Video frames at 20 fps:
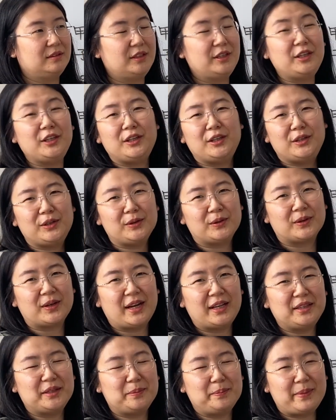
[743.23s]
cure
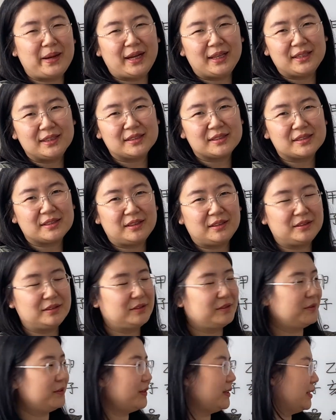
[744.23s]
and the
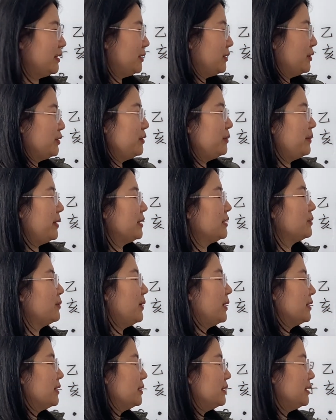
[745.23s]
medicine for this too much
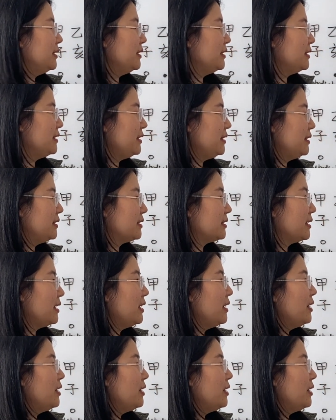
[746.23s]
water disease?